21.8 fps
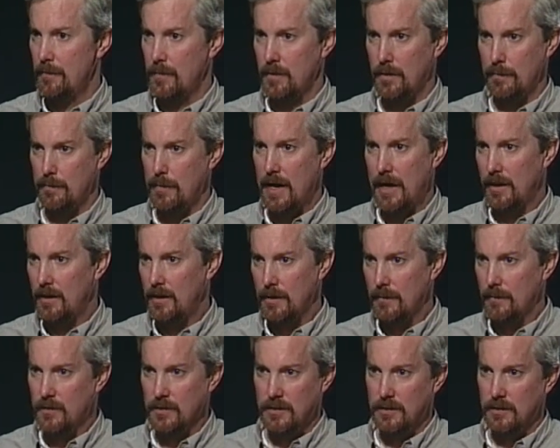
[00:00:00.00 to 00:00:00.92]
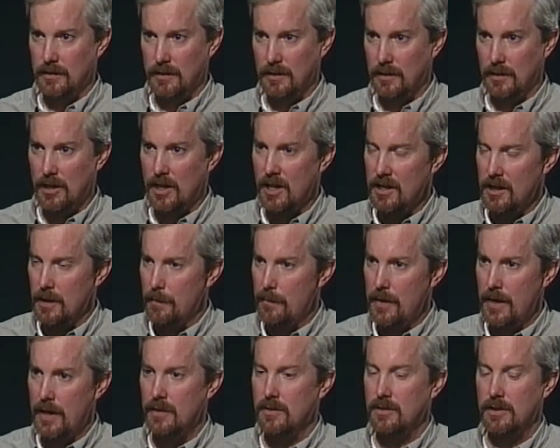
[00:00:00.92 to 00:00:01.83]
magnificently lined the
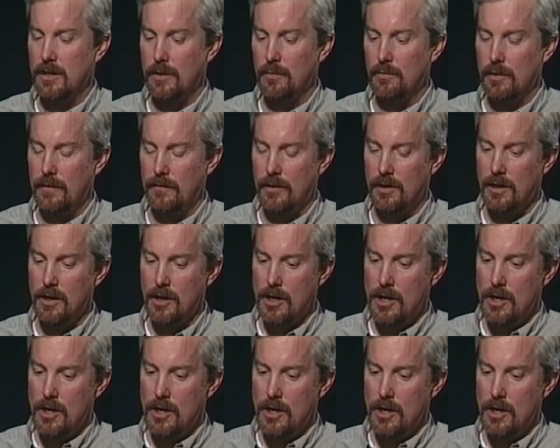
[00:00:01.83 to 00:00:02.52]
banks of that river,